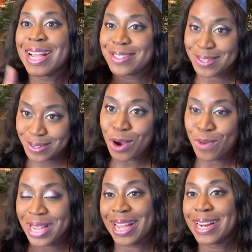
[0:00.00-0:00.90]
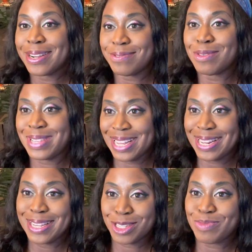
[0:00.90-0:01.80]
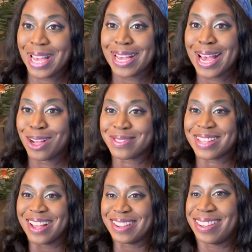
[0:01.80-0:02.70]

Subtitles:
and just go and get it from Gideon's Bakehouse.